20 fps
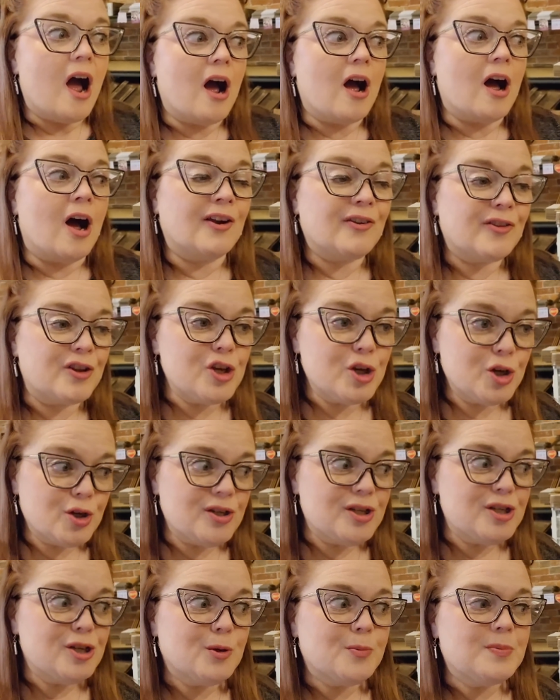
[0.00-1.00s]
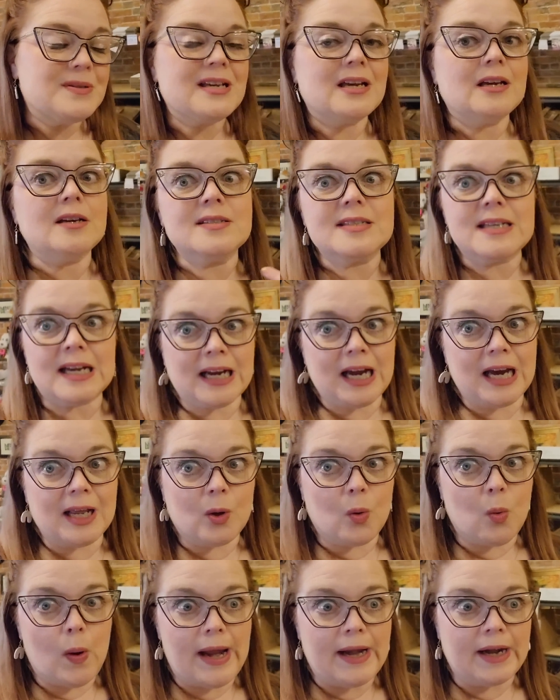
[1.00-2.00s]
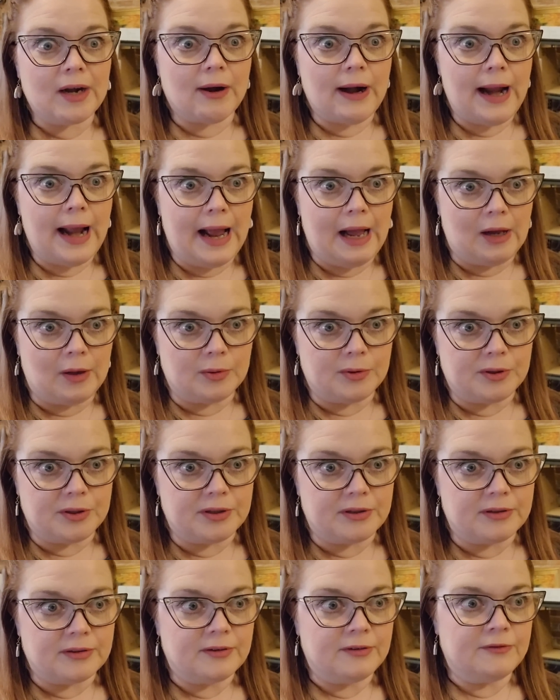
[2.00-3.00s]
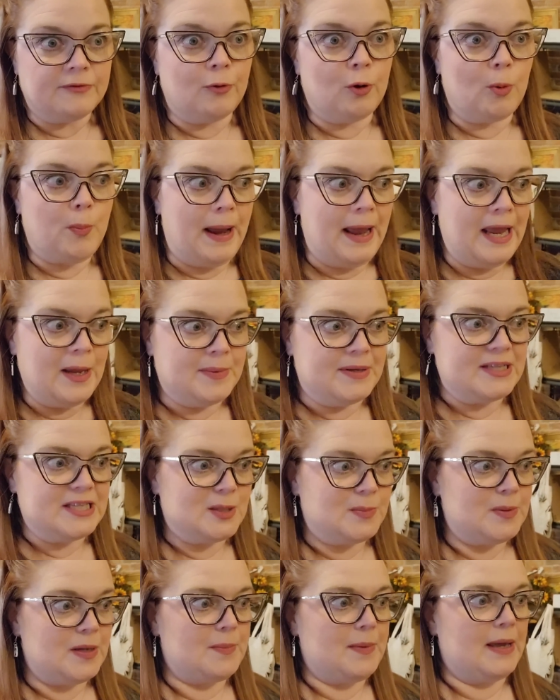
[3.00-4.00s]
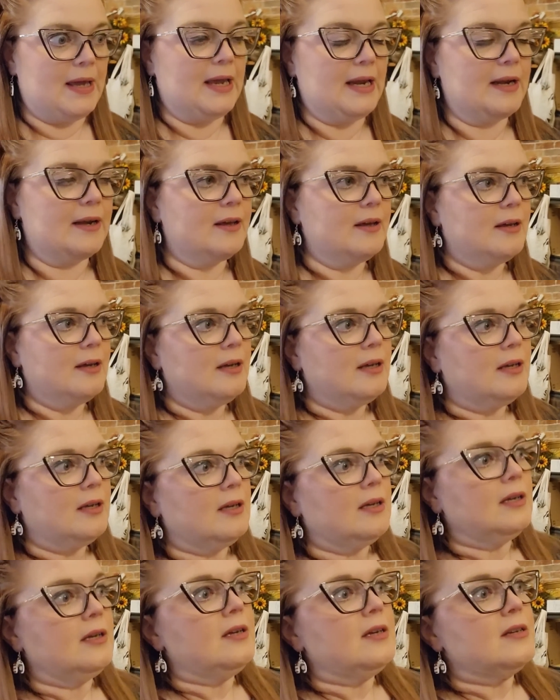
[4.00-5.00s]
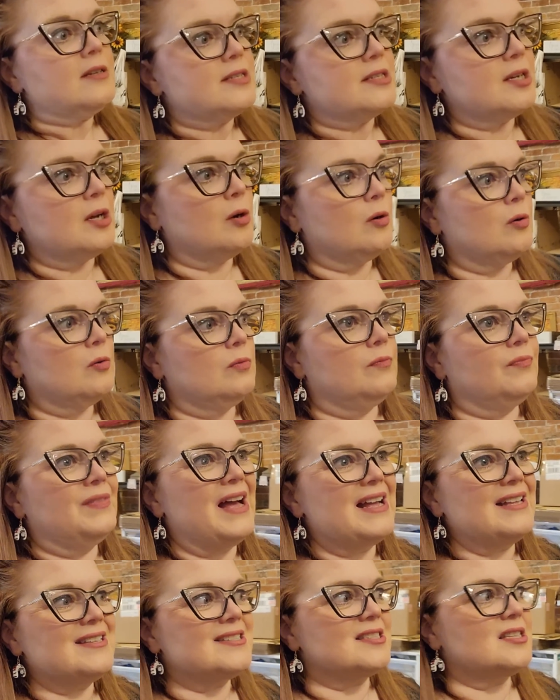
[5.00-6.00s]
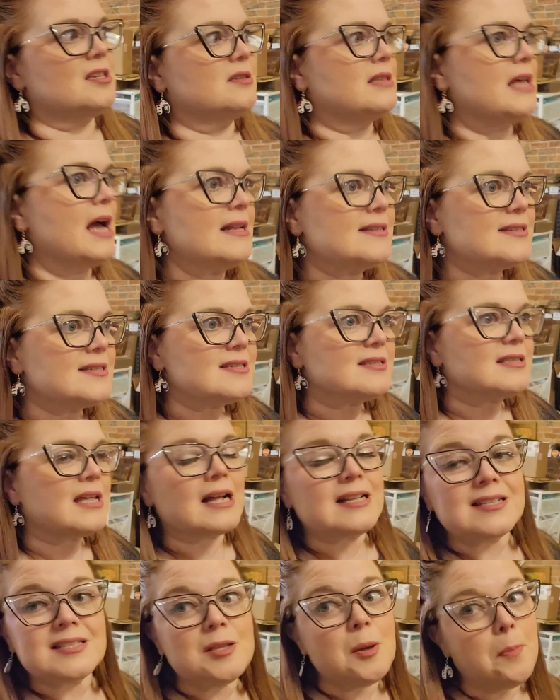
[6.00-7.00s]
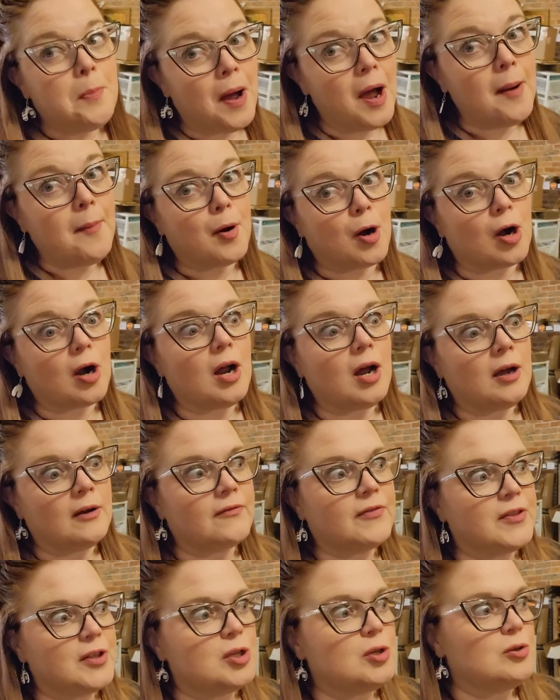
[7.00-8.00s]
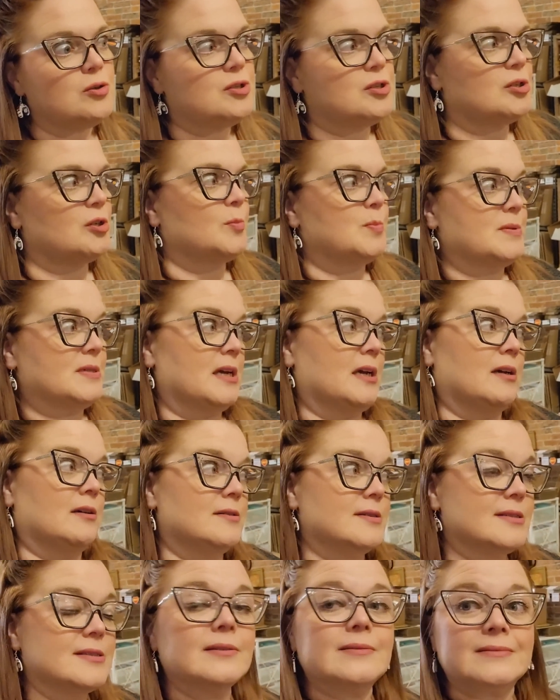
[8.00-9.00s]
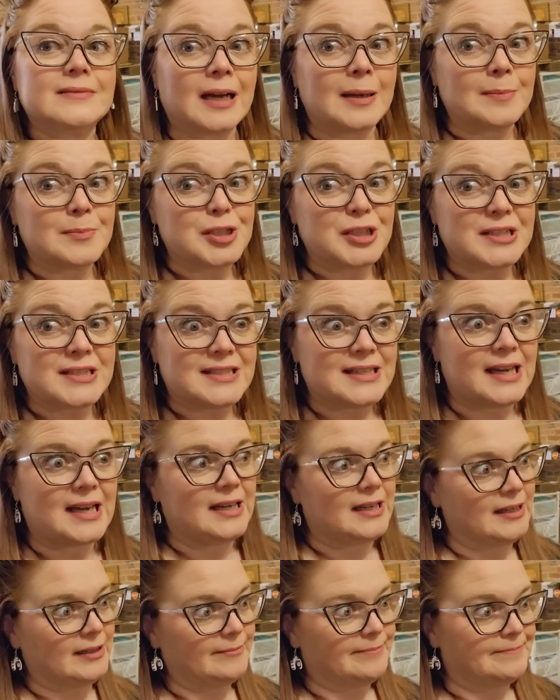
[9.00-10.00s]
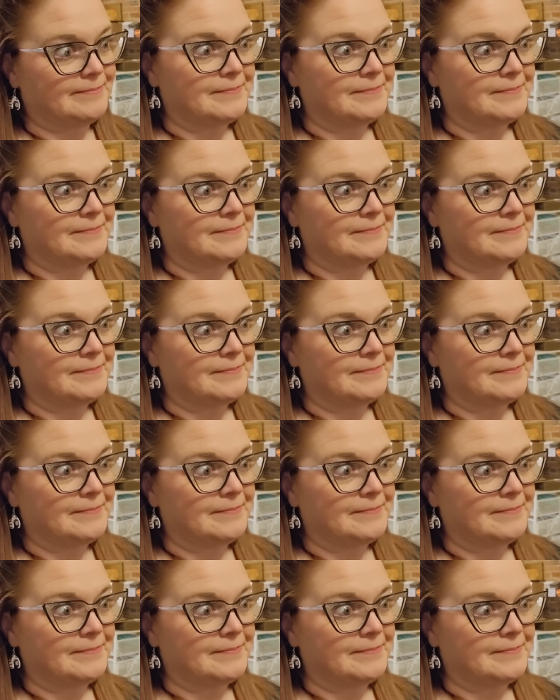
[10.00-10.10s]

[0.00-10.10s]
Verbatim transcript: On the YouTube sales, I got to wait around for payment to be made. So that's the, that's, that's the bummer of the YouTube sales. I'm just saying.